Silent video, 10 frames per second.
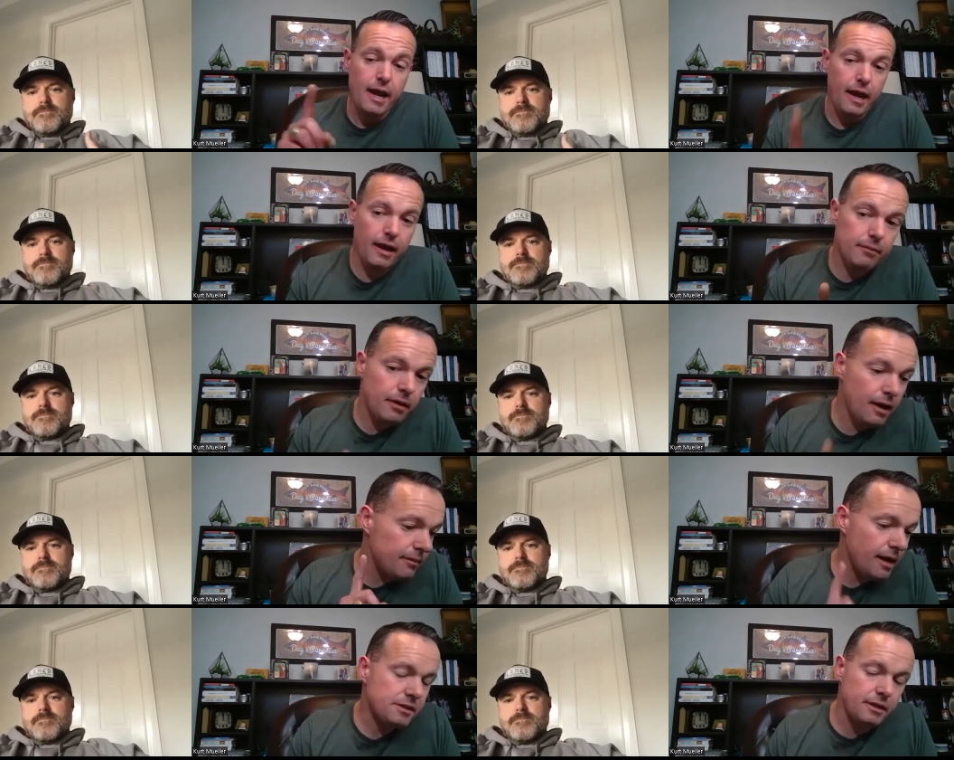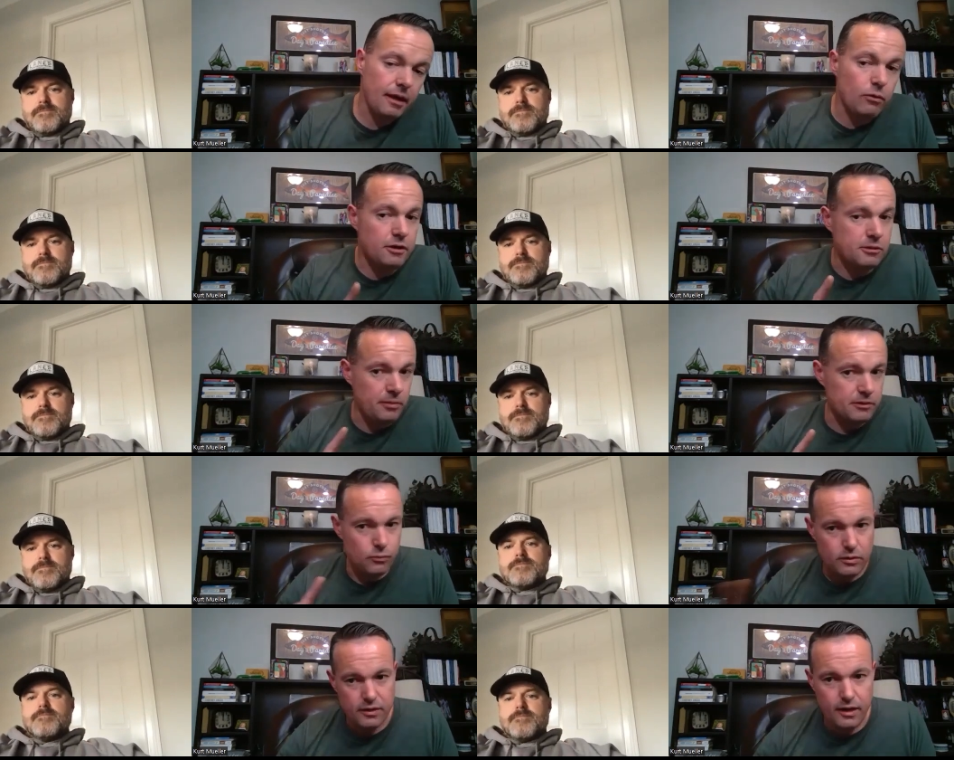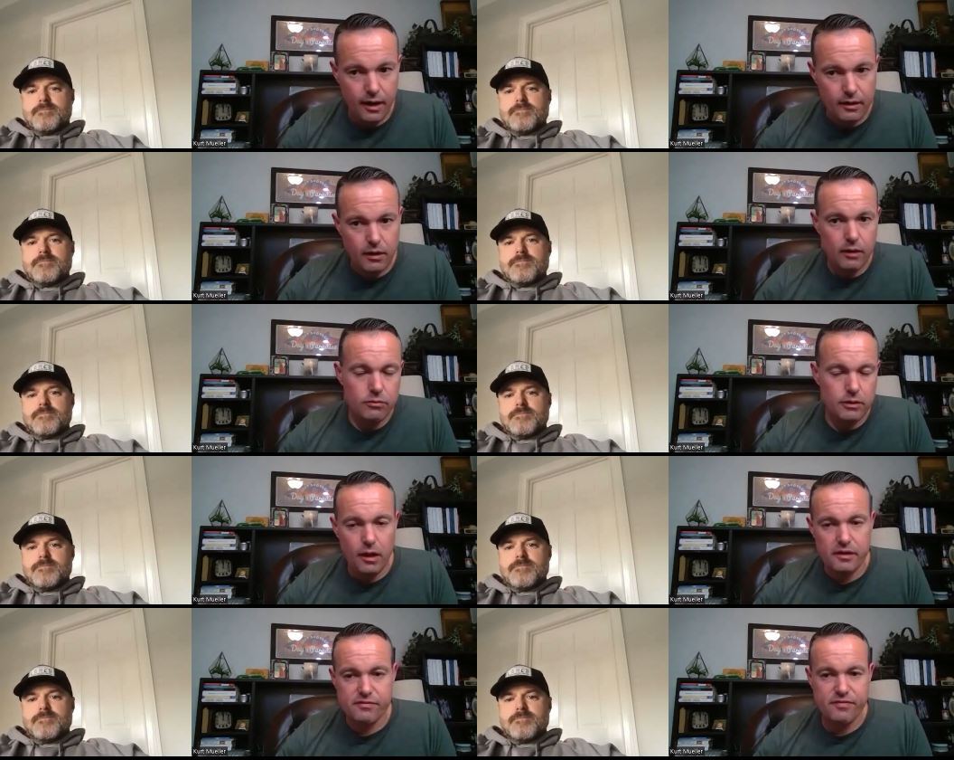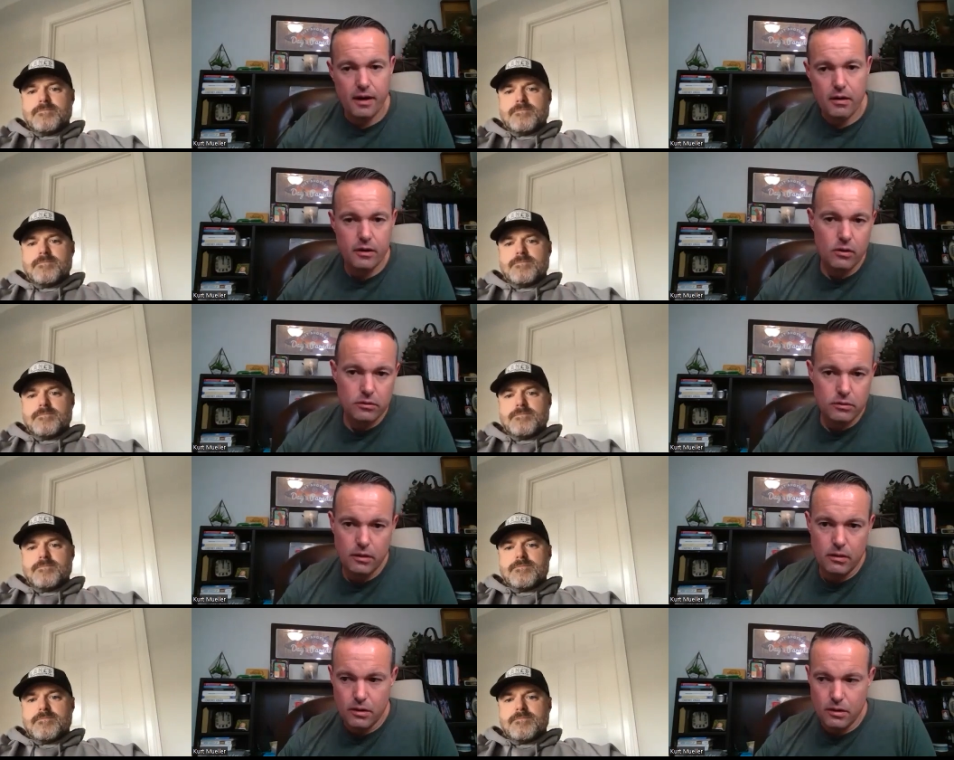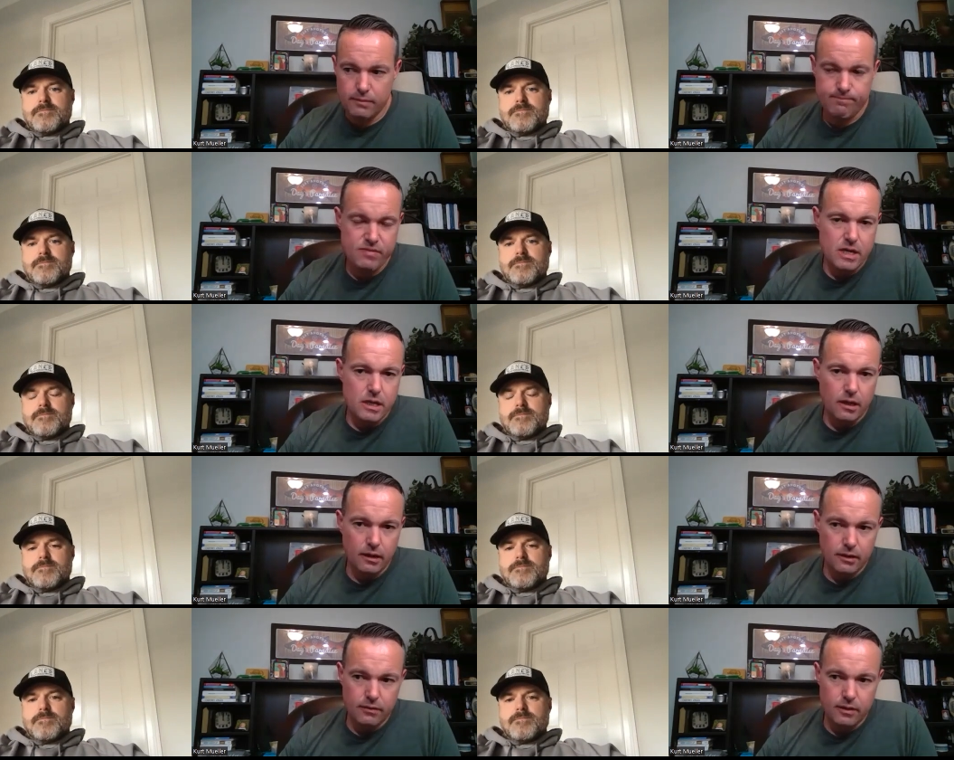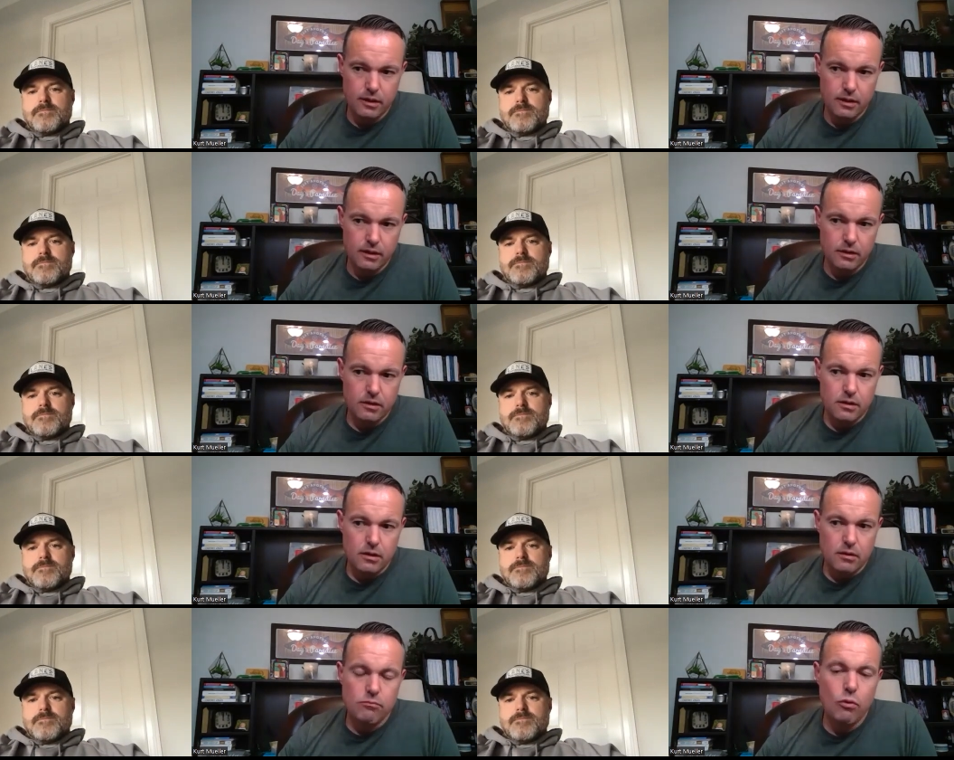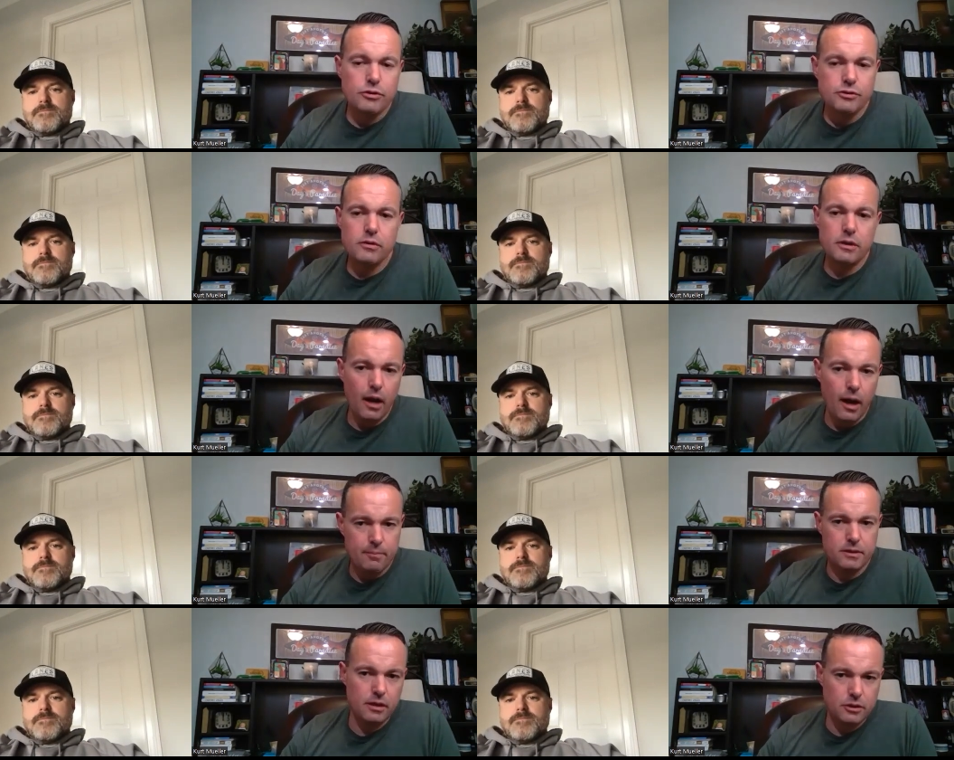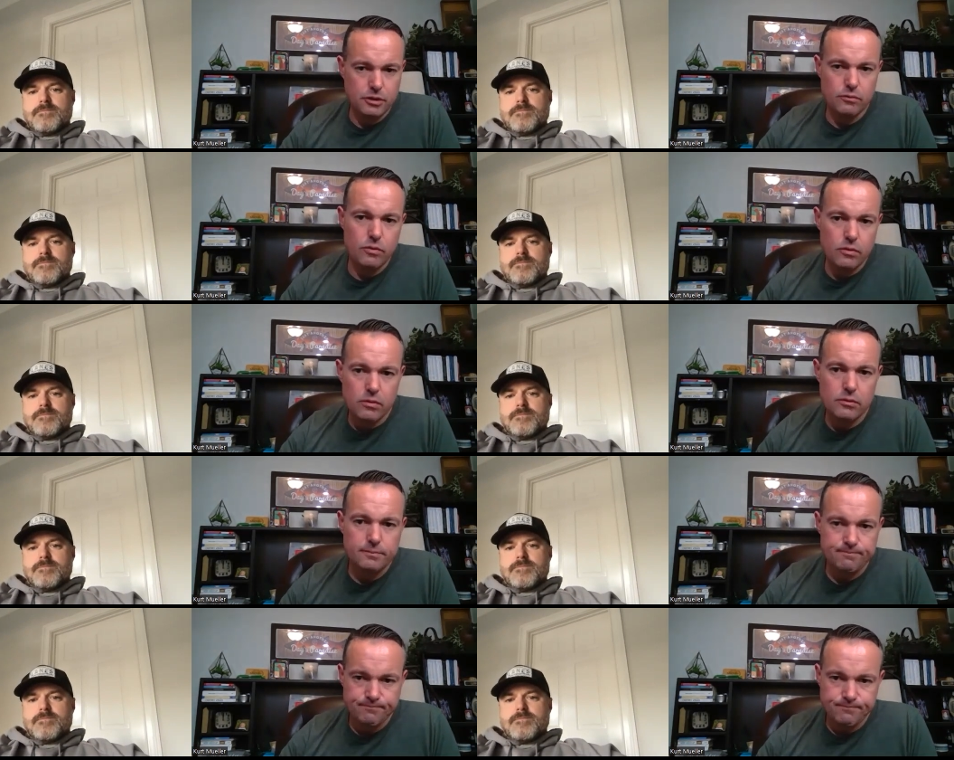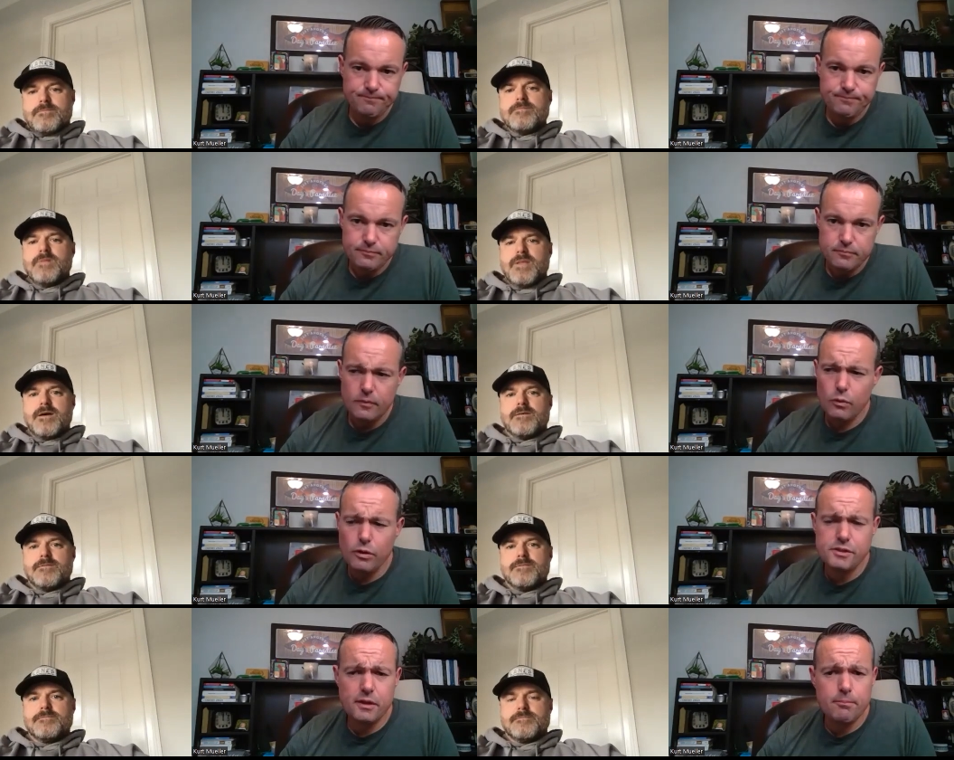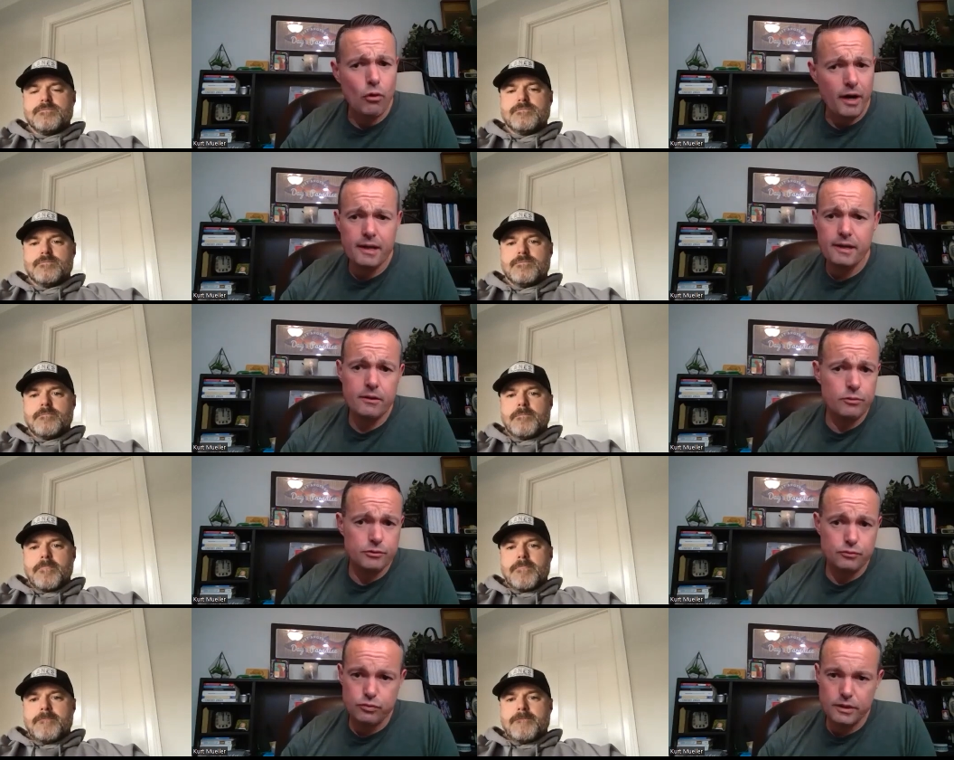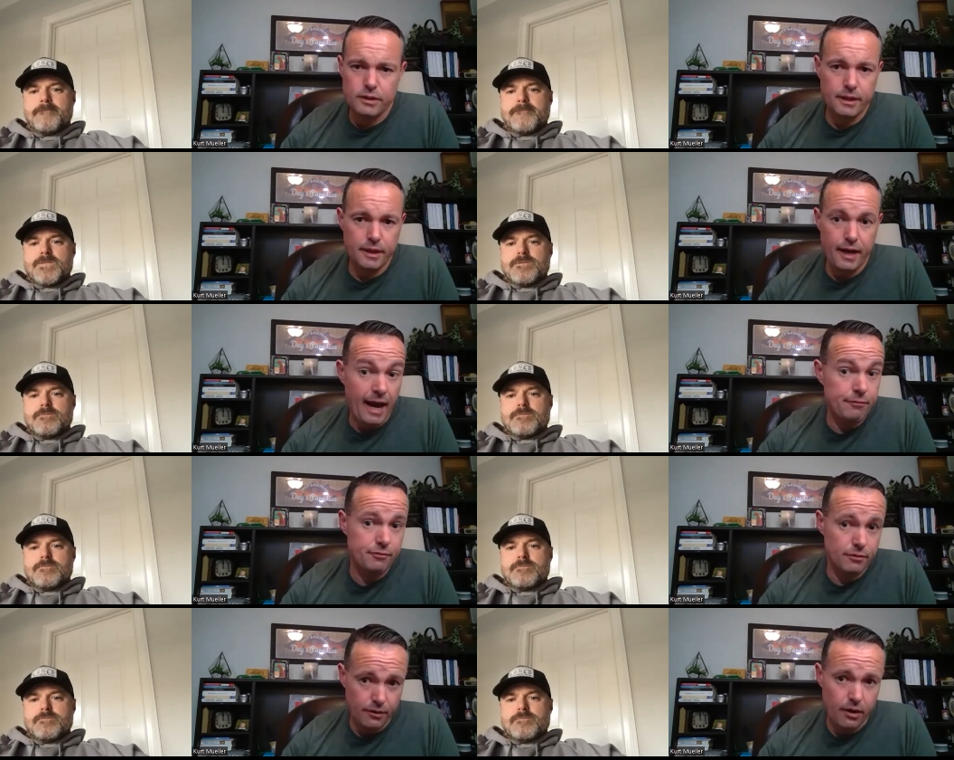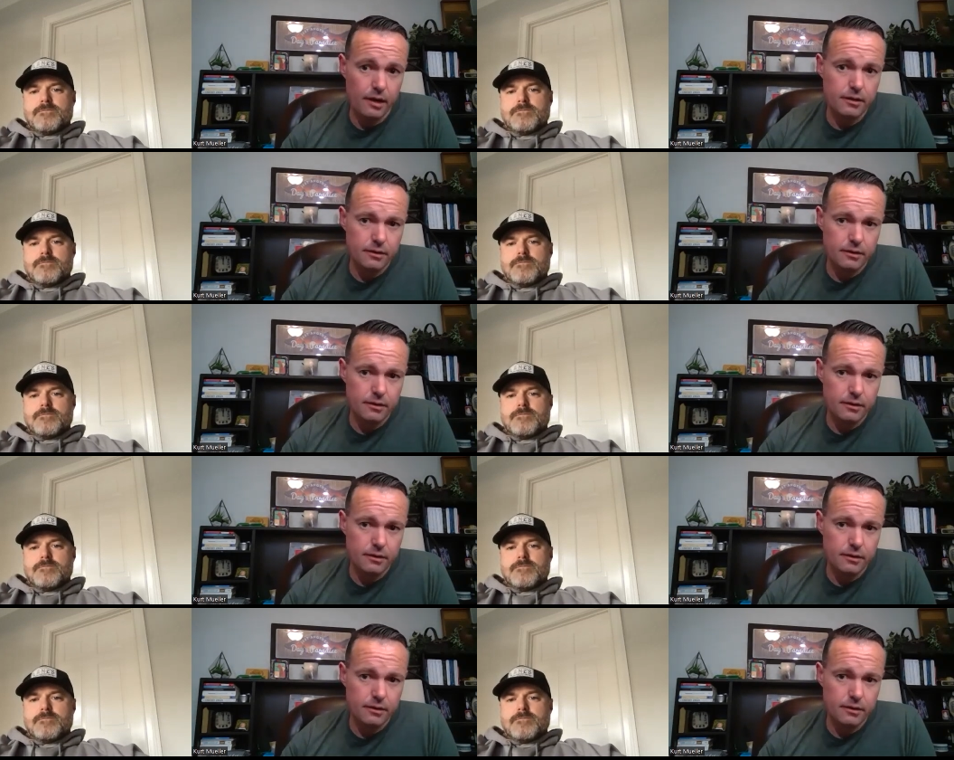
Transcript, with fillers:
Speaker 1: And I'm, and I'm asking that question because one thing I, I realized very early on in the more so the competition world, yeah, was that branding was really an afterthought.